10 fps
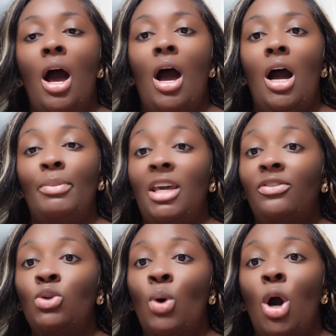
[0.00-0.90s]

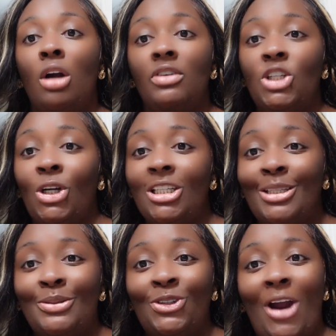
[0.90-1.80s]
If you are a returning
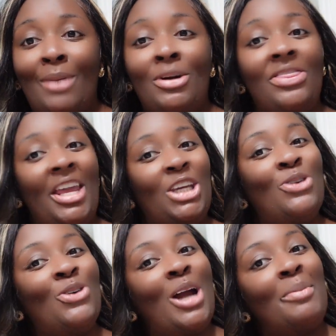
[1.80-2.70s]
subscriber, thank you
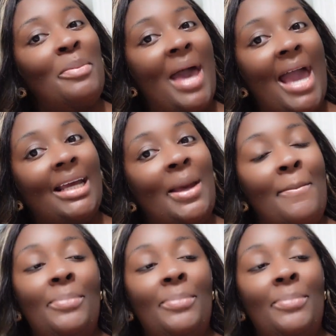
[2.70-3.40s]
for coming back.